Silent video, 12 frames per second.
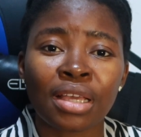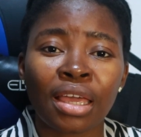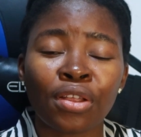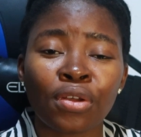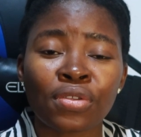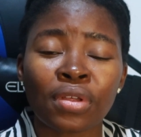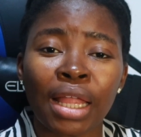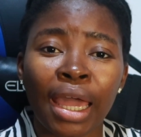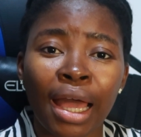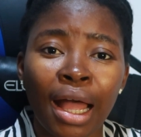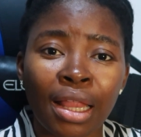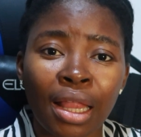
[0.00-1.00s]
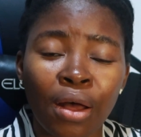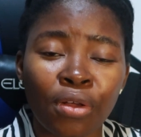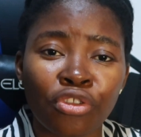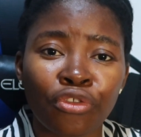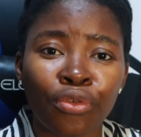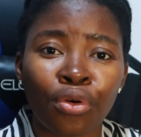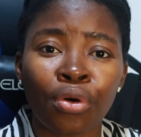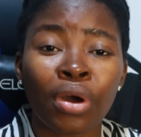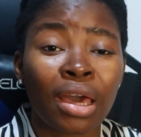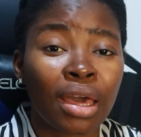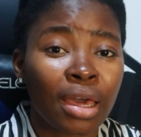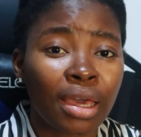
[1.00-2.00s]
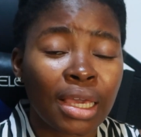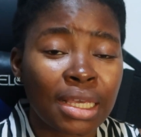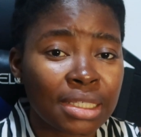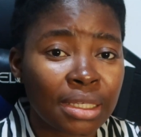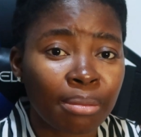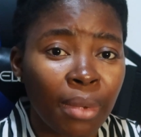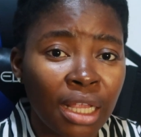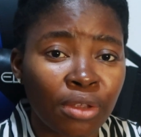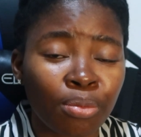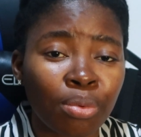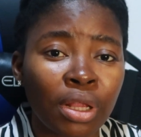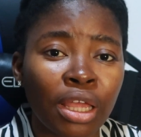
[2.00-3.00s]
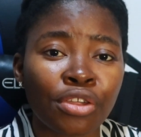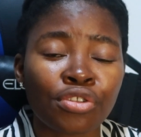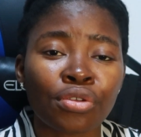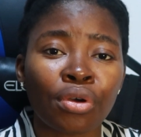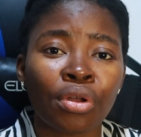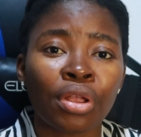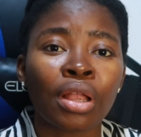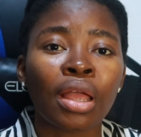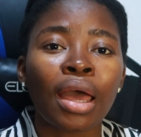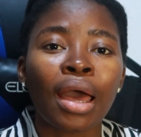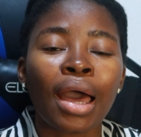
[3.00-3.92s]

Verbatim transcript: it also like allows for easy manipulation